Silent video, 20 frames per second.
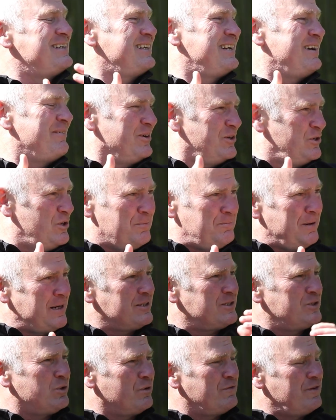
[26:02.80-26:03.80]
you know, we can go back
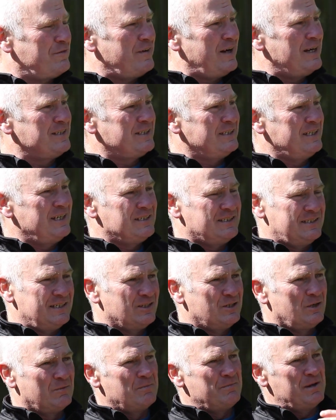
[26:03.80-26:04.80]
and talk to the fans again,
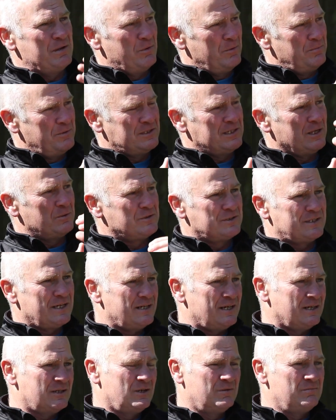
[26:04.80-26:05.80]
saying, come and meet up at the town
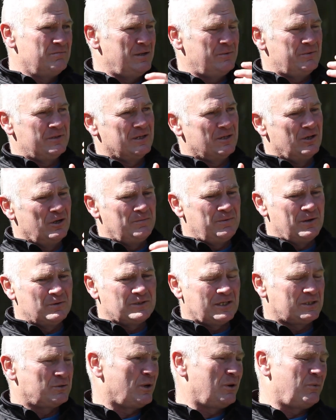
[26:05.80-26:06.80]
centre, come meet in the
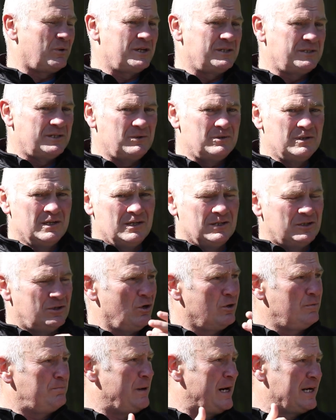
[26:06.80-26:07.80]
clubhouse, that's what I want to do.
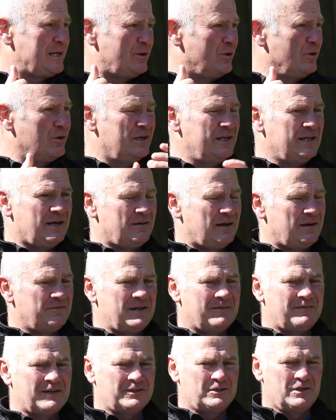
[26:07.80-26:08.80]
Good, bad or ugly, I've
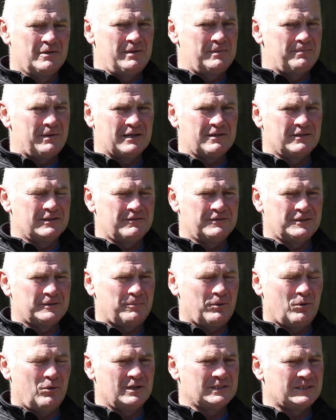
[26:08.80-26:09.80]
never turned me back on the
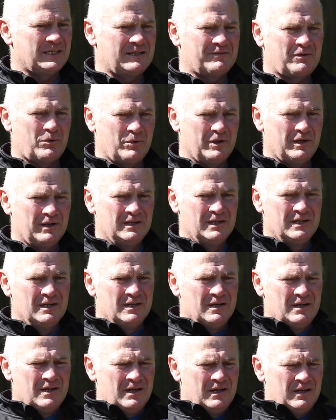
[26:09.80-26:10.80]
supporters, I never will.
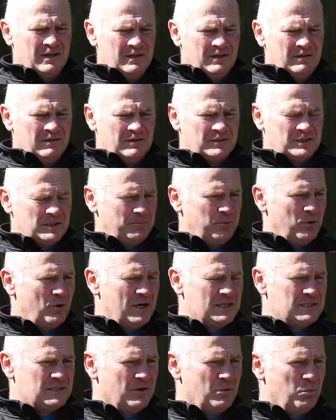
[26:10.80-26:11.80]
The
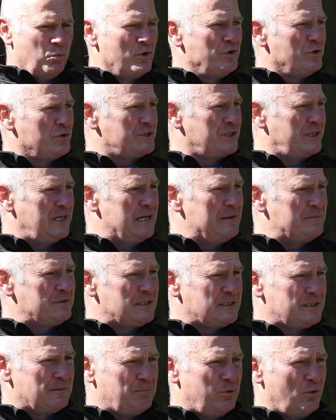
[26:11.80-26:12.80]
supporters have won us games,
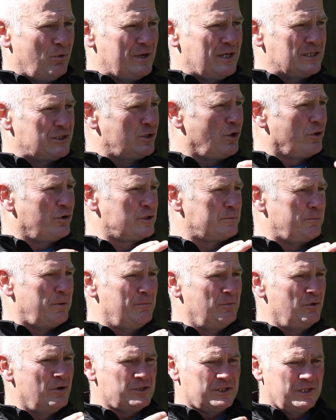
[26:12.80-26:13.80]
the supporters got us
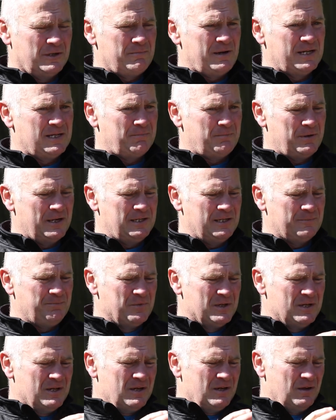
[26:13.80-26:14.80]
promotion, in my opinion.
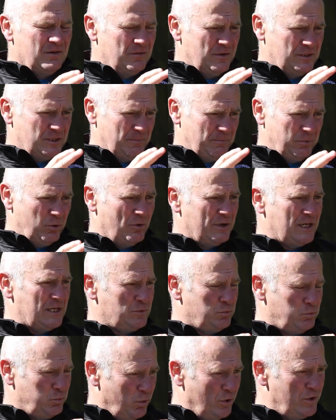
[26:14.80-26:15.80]
The
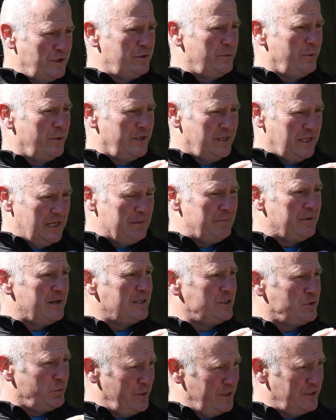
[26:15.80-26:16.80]
supporters won the game
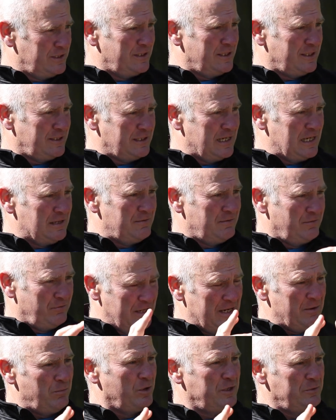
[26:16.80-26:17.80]
against Wheels in that time.
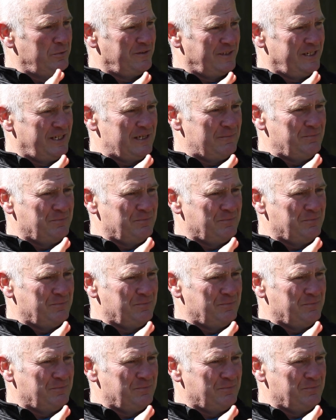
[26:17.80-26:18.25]
We won the game.